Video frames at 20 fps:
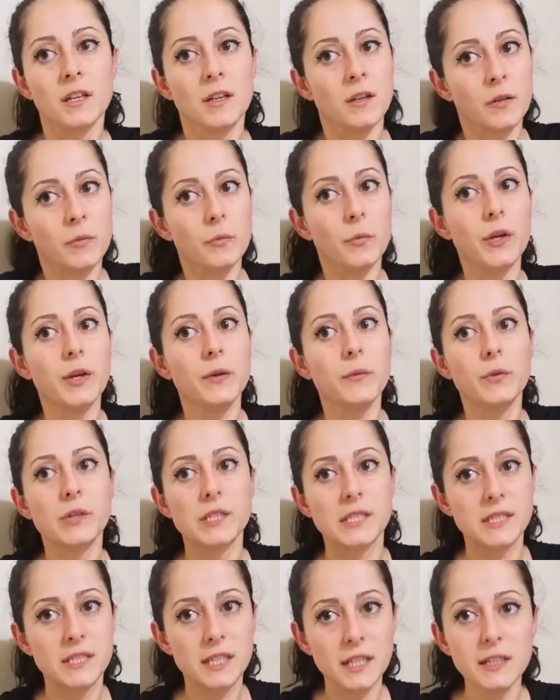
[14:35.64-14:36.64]
We
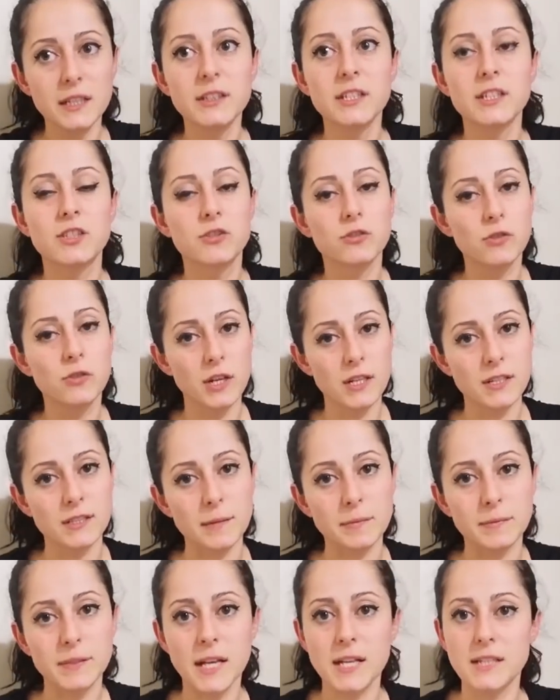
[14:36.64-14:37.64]
still need to run some
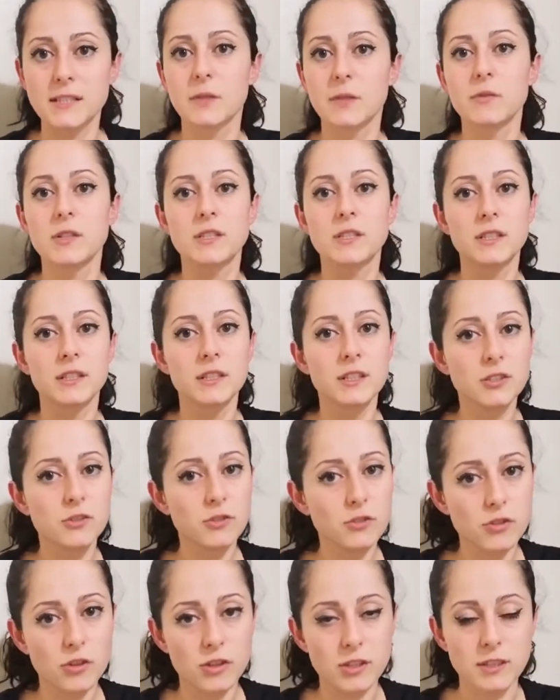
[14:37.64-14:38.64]
tests, and we still need to
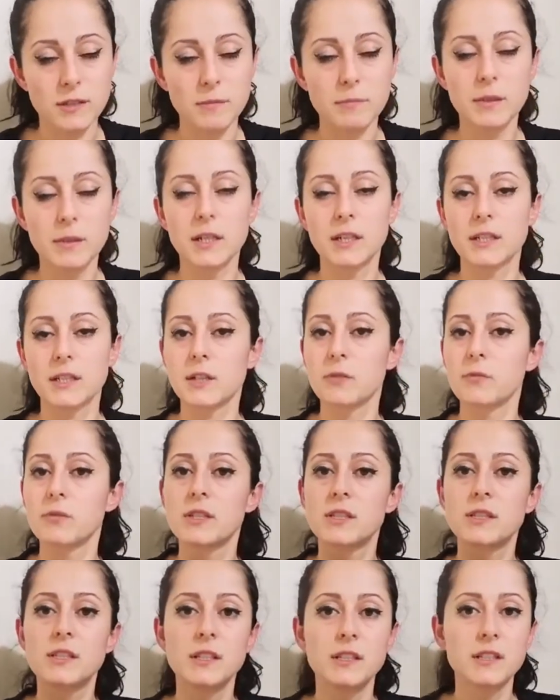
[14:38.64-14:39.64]
draw some blood, and we
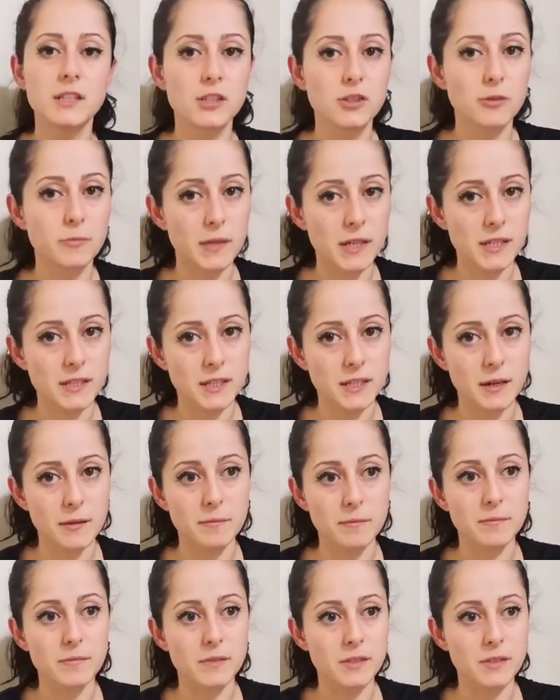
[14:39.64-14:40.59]
still need to make some